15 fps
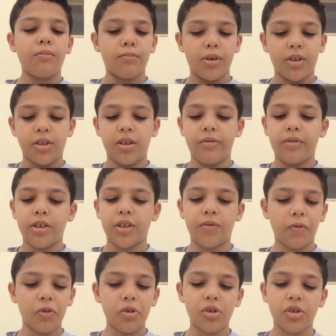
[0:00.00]
but he was
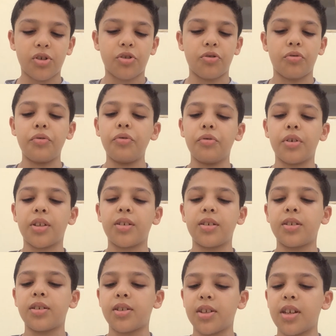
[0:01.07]
forced to do it
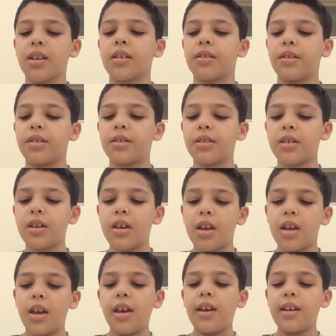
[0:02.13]
in secret,
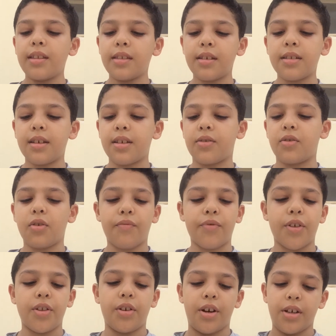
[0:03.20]
in the dead
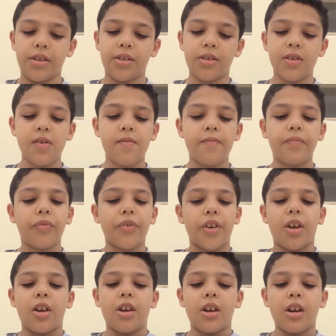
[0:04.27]
of the night.
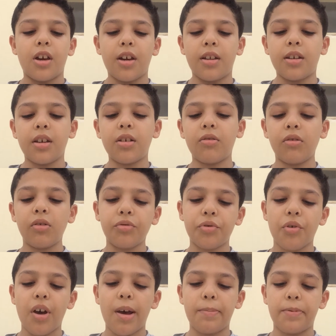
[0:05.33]
And he
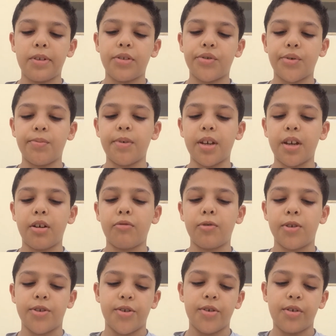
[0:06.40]
also happened to be a
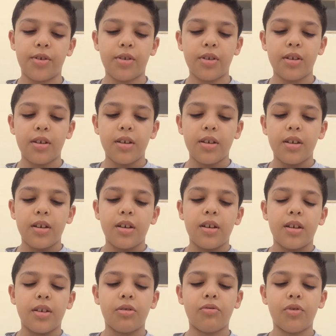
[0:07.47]
wizard.
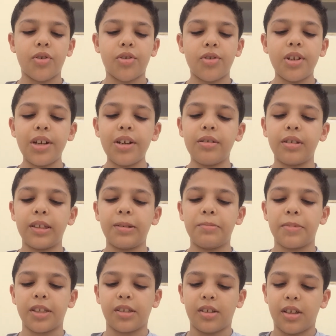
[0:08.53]
It was nearly
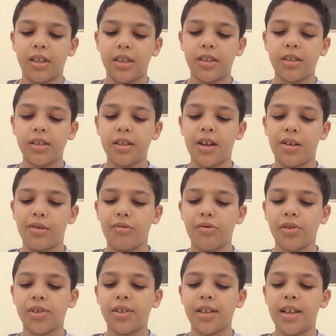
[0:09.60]
midnight, and
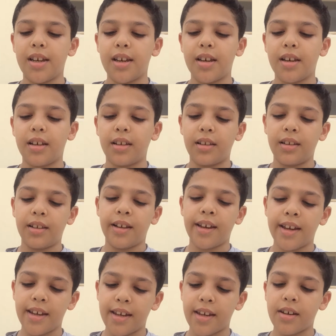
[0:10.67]
he was
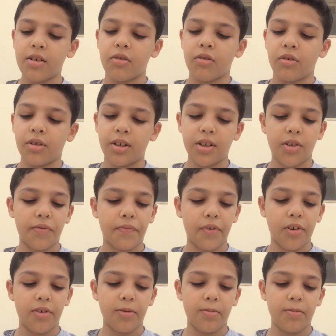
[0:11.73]
lying on his
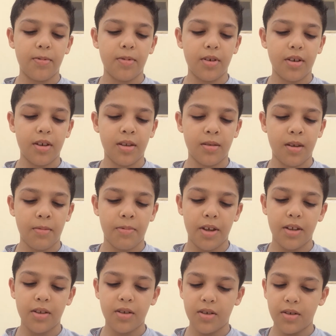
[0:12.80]
front in the bed.